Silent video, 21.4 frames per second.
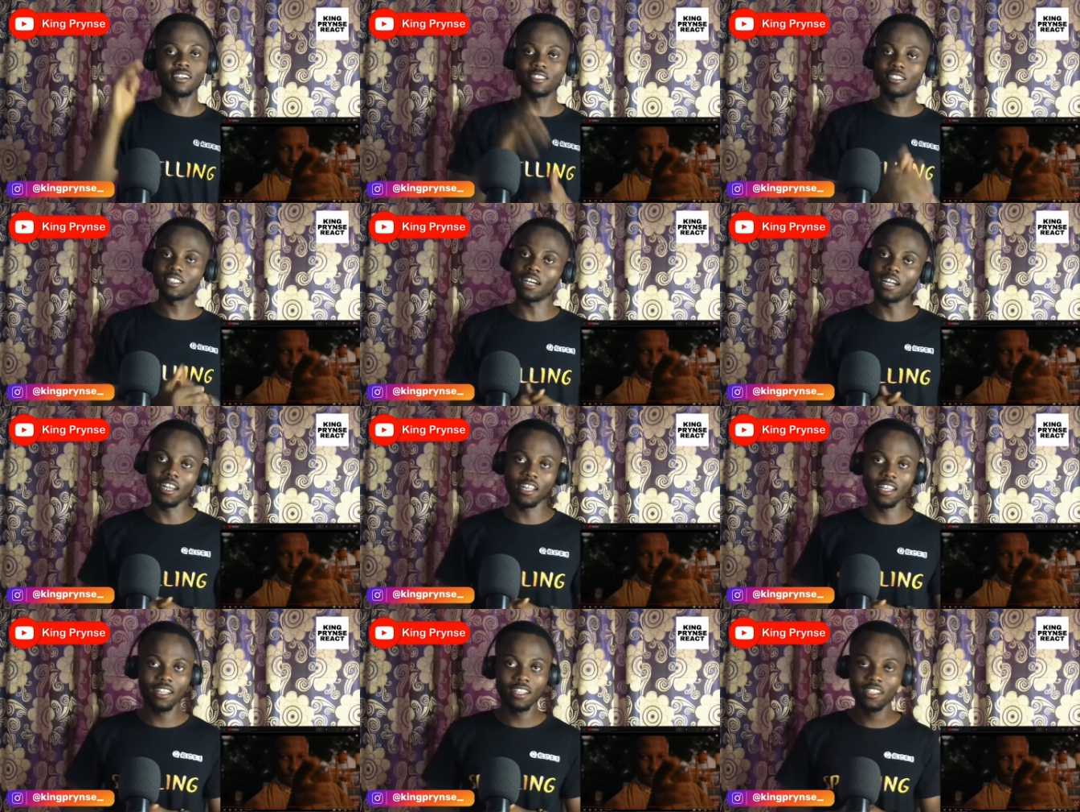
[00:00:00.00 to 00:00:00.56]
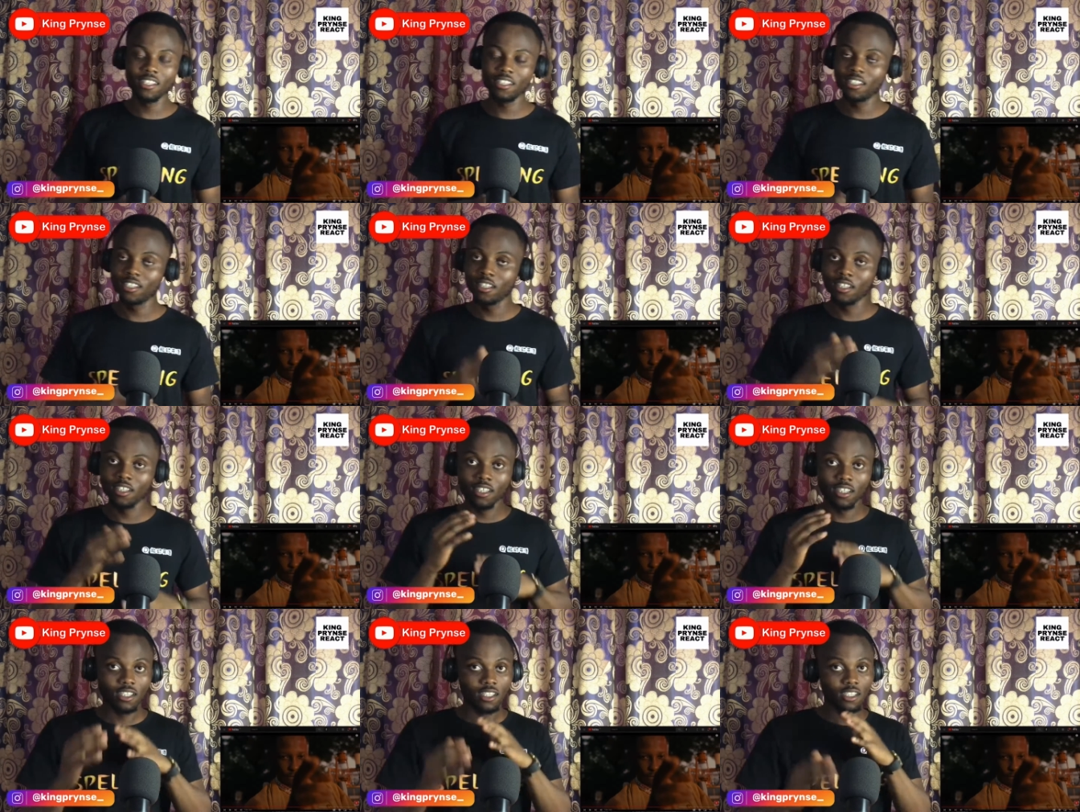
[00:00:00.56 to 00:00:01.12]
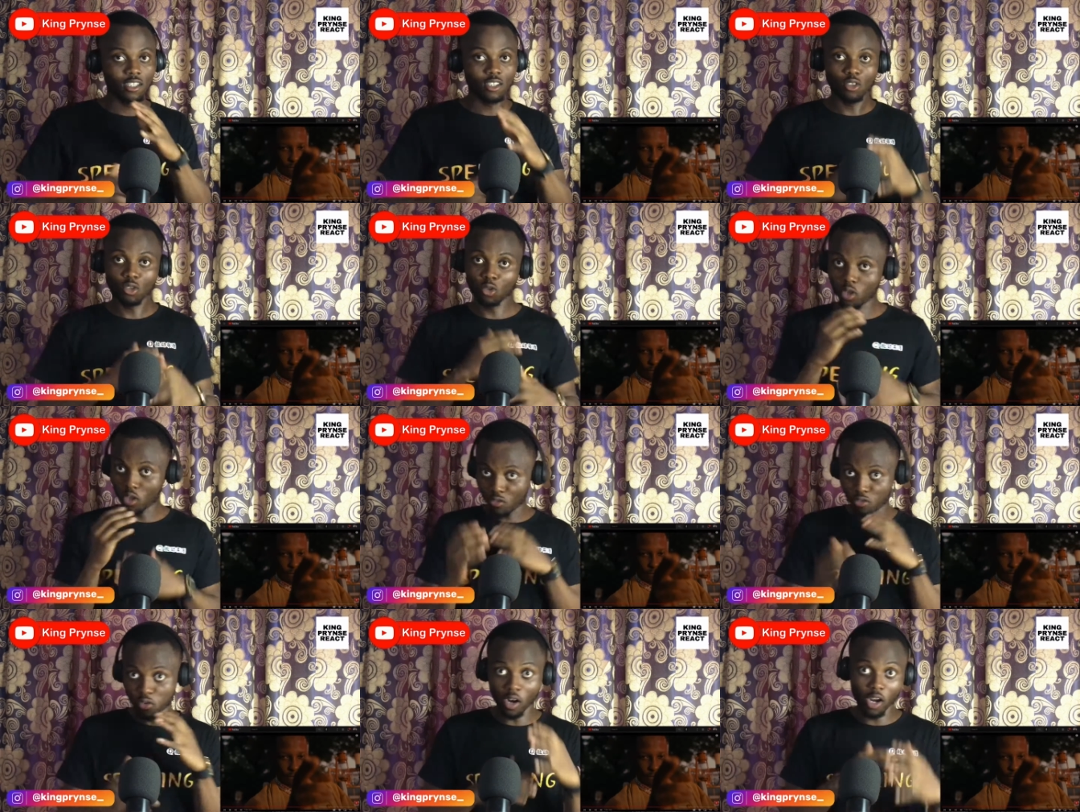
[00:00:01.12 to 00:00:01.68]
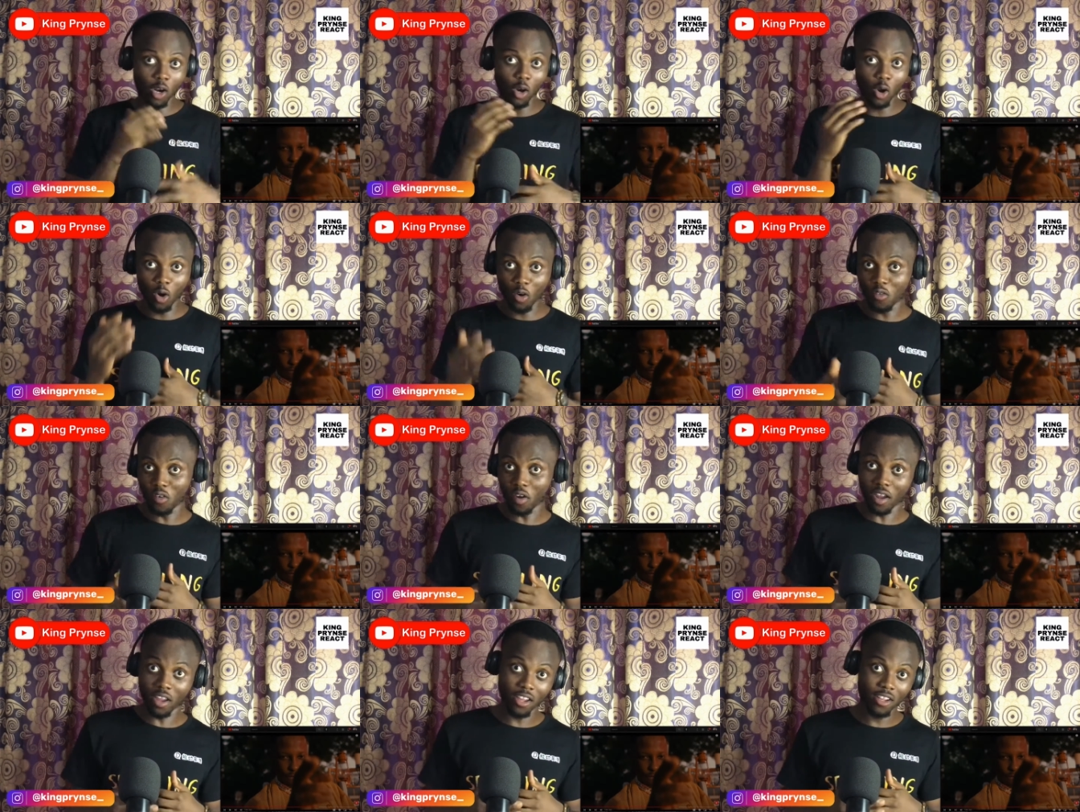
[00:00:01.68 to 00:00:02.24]
Charlie, if you're in
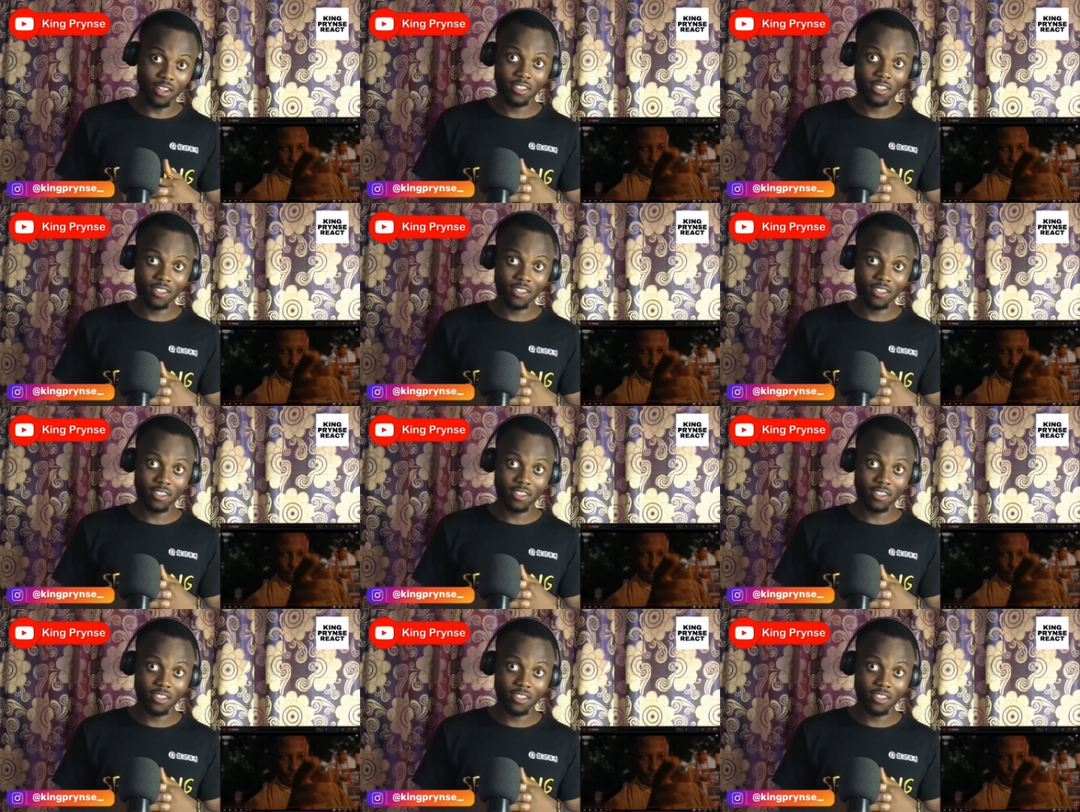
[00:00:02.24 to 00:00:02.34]
love, eh,